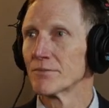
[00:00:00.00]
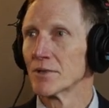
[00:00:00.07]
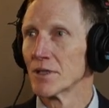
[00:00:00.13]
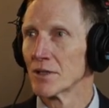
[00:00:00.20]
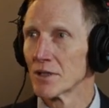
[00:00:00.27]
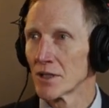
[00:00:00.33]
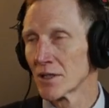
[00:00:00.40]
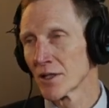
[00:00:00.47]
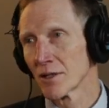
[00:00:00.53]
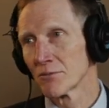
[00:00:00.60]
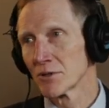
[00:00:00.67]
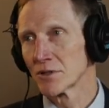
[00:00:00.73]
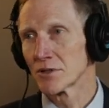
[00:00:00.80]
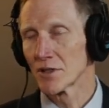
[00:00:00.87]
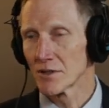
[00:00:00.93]
and then I
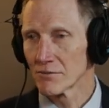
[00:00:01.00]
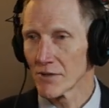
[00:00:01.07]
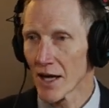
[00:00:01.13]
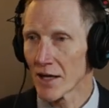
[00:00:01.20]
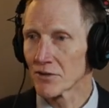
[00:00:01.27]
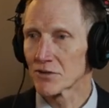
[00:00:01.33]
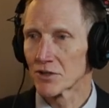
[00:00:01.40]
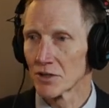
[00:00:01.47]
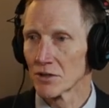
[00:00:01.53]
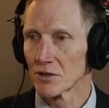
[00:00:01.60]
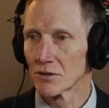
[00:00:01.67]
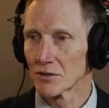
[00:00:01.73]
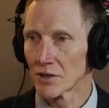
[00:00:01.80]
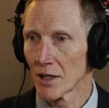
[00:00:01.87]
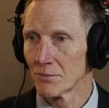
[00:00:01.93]
was asked
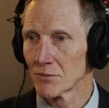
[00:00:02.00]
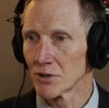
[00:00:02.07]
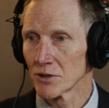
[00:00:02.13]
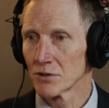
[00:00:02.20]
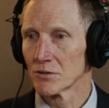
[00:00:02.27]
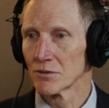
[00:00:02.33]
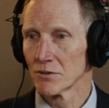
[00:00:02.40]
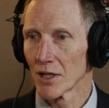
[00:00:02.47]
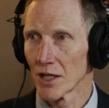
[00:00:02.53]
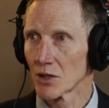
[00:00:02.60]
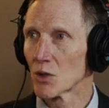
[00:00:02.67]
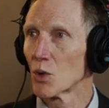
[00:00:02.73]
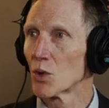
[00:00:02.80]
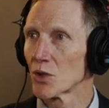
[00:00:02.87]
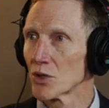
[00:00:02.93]
to come to
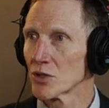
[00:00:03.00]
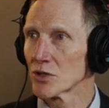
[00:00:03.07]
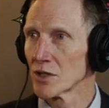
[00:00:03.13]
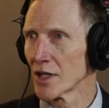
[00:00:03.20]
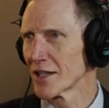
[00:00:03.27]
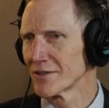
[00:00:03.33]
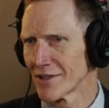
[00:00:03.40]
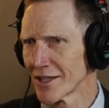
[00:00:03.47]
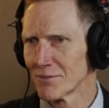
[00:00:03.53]
headquarters, and I'd,